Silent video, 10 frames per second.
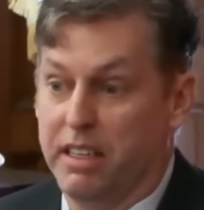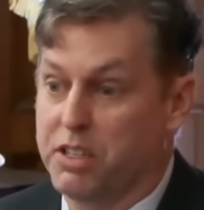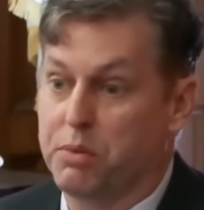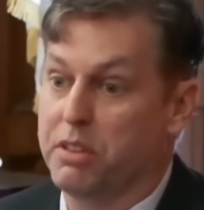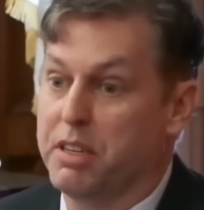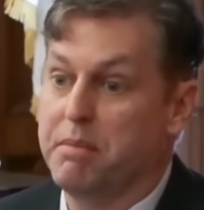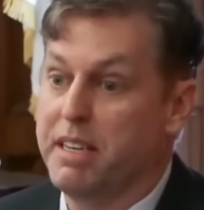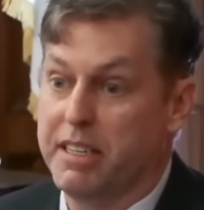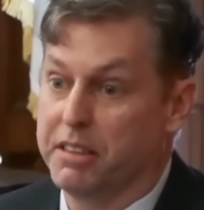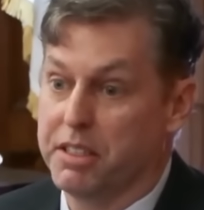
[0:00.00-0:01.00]
It's really
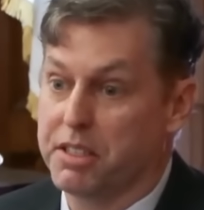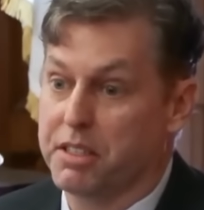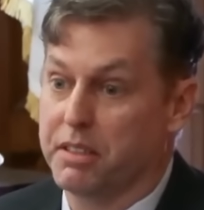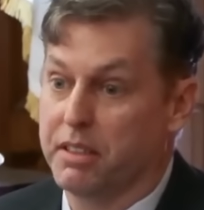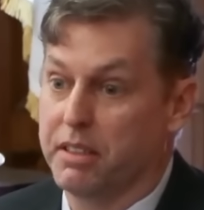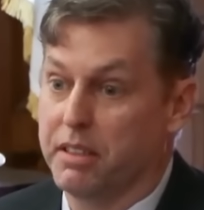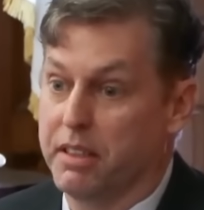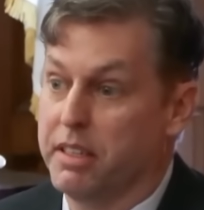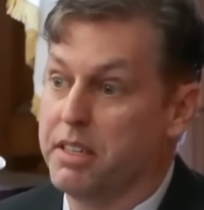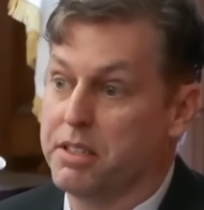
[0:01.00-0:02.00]
meaningless
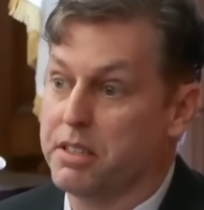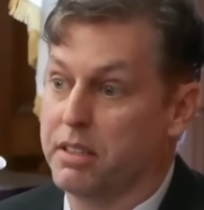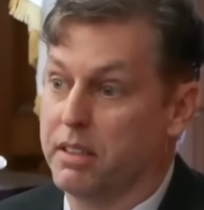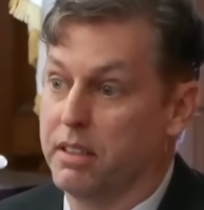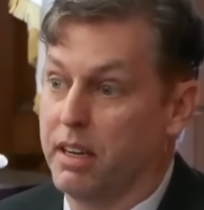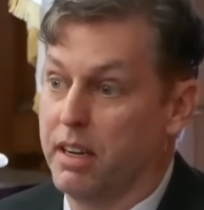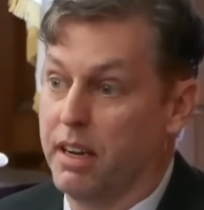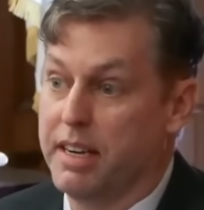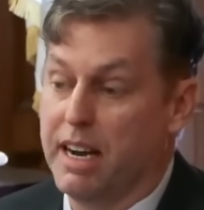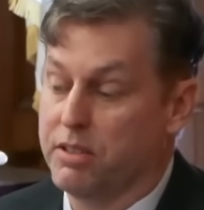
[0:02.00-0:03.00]
in his
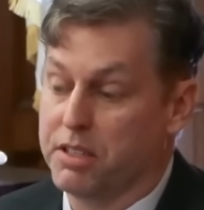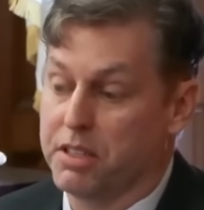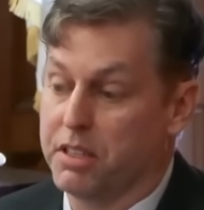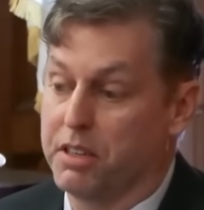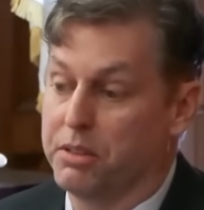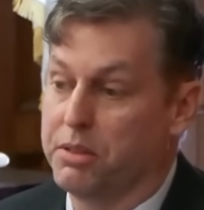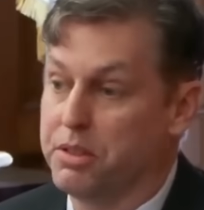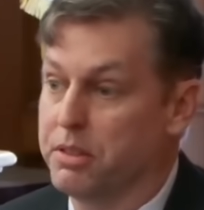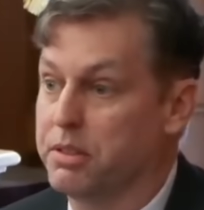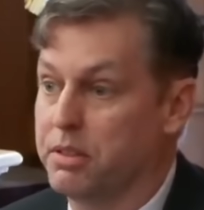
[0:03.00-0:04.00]
analysis and
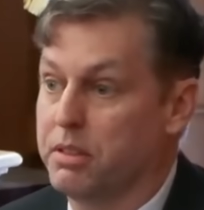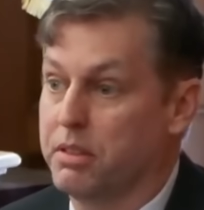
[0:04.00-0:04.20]
conclusions.